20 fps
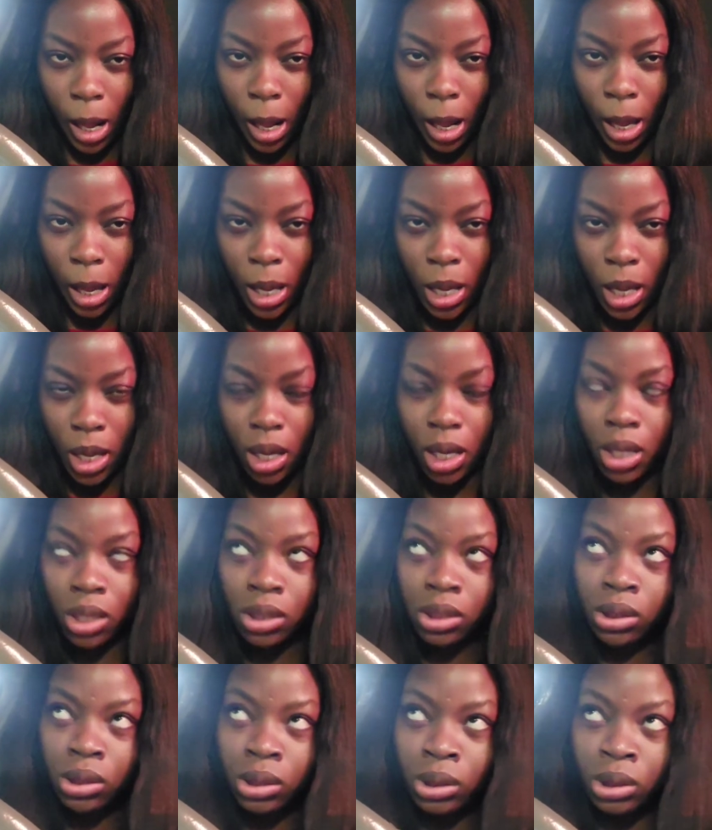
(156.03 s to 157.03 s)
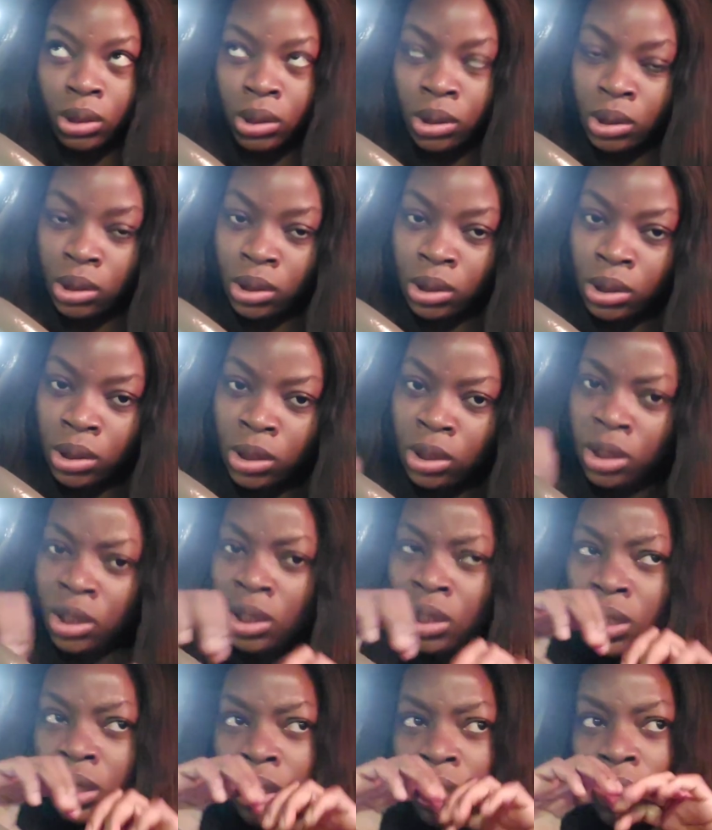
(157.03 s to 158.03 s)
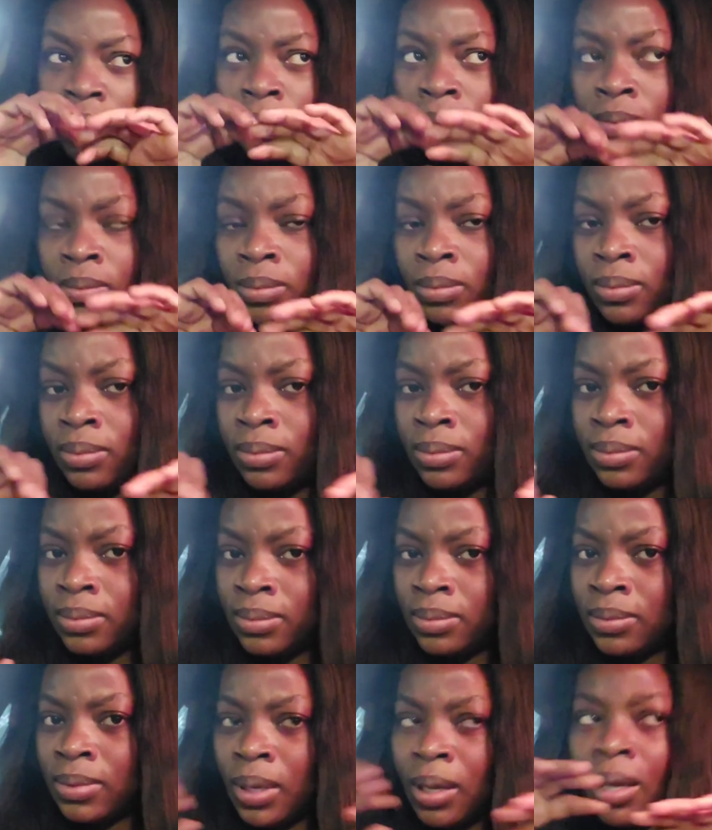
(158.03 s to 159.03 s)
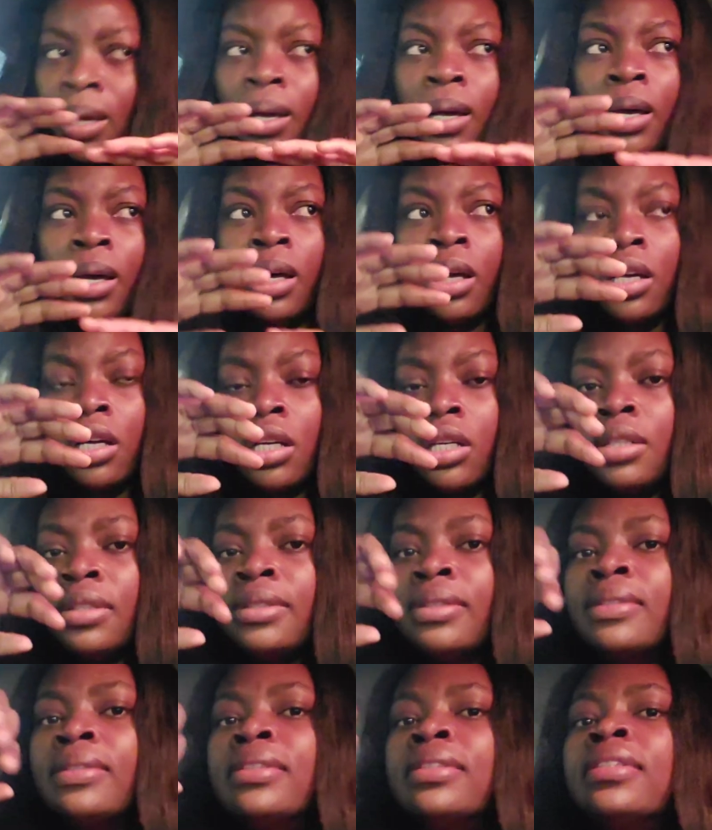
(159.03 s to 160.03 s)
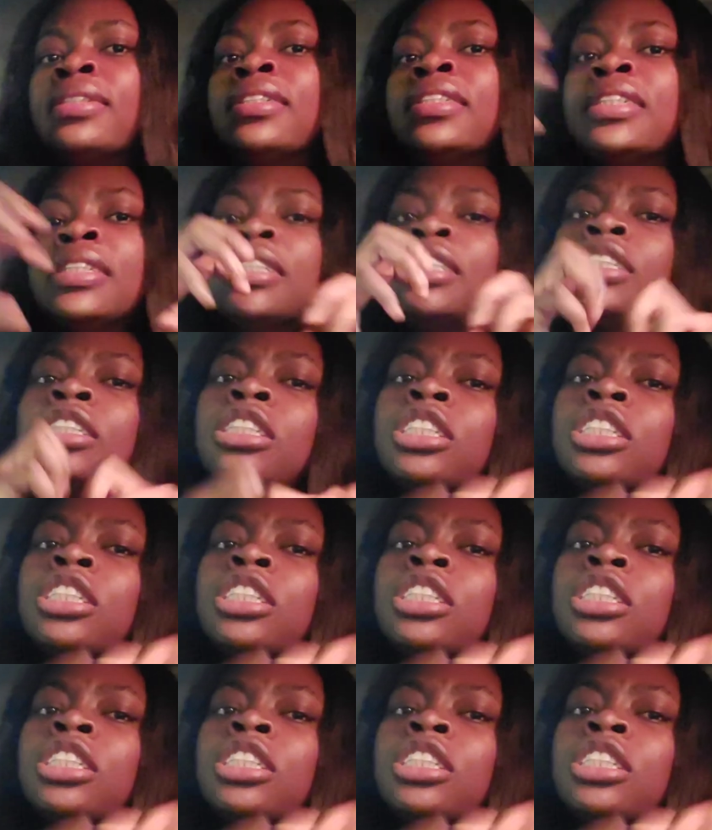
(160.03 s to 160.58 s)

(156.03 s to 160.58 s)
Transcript: No one is speaking in this clip.